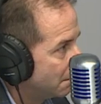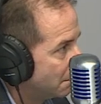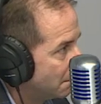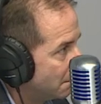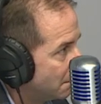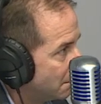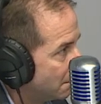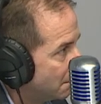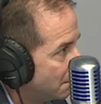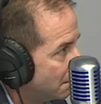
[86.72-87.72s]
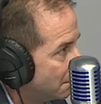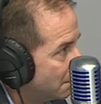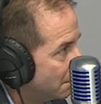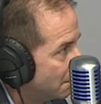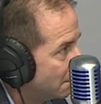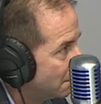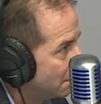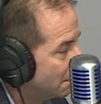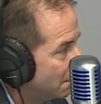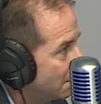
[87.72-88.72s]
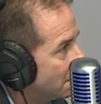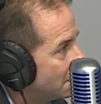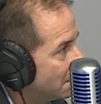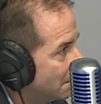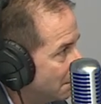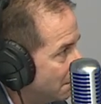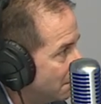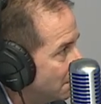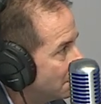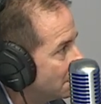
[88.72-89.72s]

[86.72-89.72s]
(silent)